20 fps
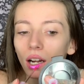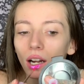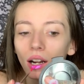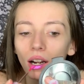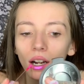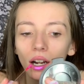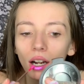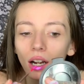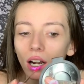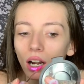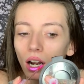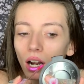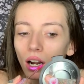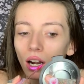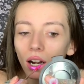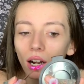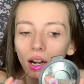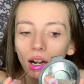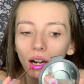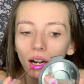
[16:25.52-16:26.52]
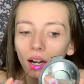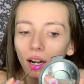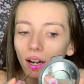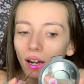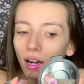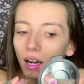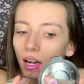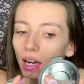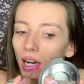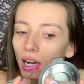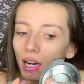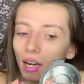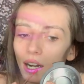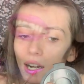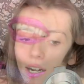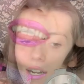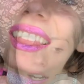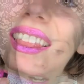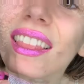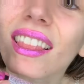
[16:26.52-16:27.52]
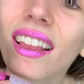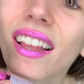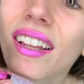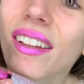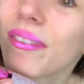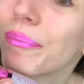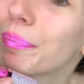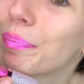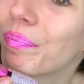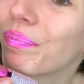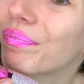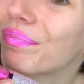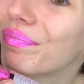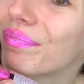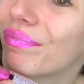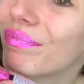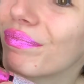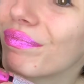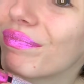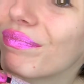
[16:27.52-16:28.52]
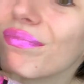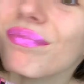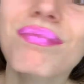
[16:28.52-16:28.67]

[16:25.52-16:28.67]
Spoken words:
(no one is talking)